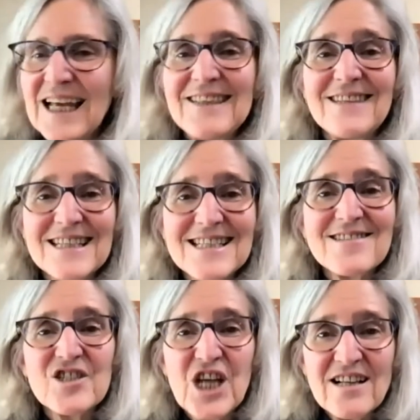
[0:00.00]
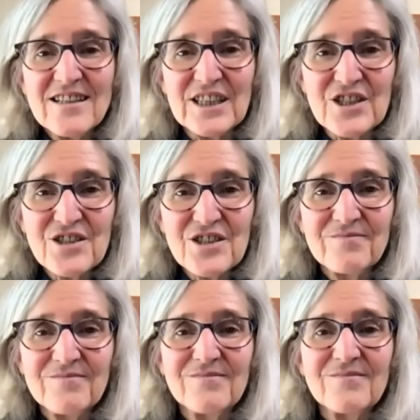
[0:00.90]
This is a challenge,
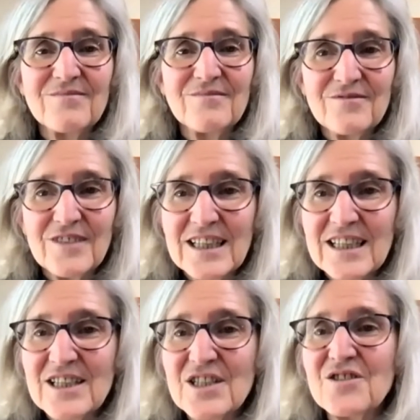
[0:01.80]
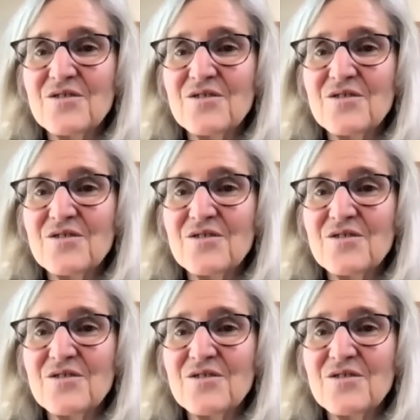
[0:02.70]
right?